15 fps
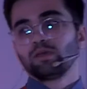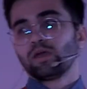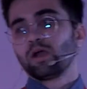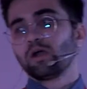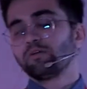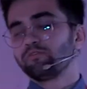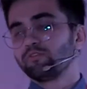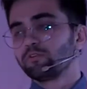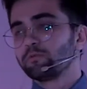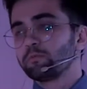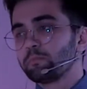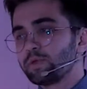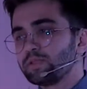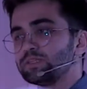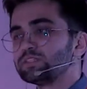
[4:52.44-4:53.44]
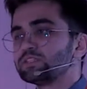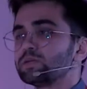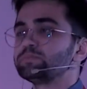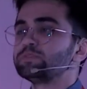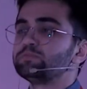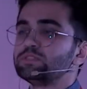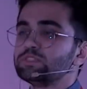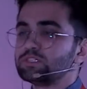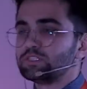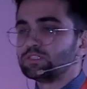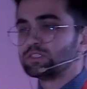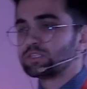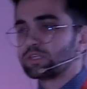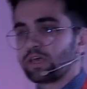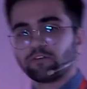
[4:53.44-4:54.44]
However, many
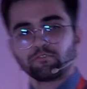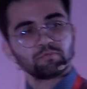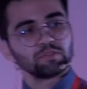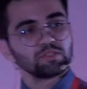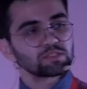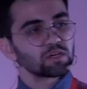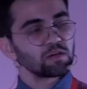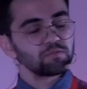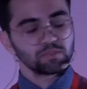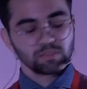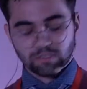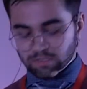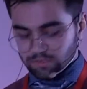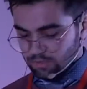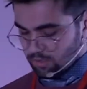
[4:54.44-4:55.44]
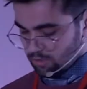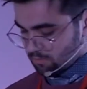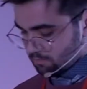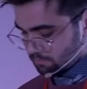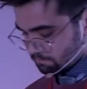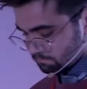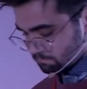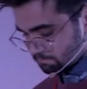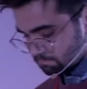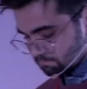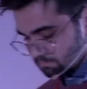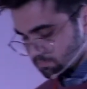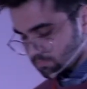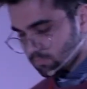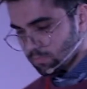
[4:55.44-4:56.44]
subspecies have been discovered since then.
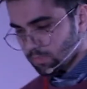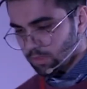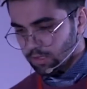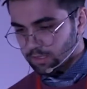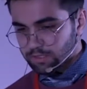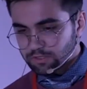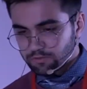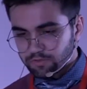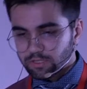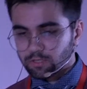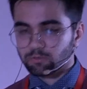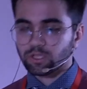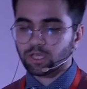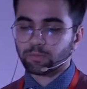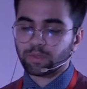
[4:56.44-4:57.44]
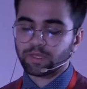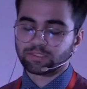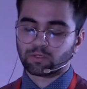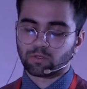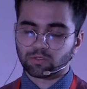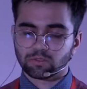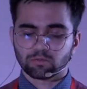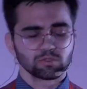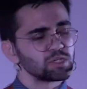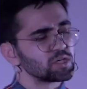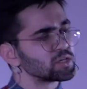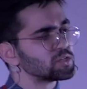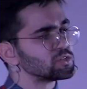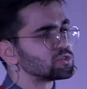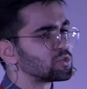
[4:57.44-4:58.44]
Its phenotype has also
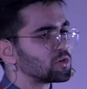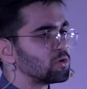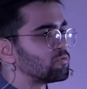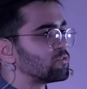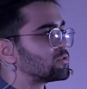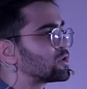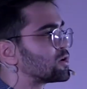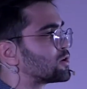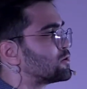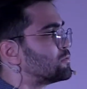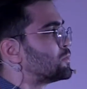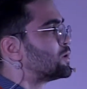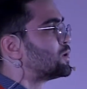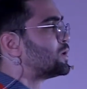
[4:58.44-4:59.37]
changed over time.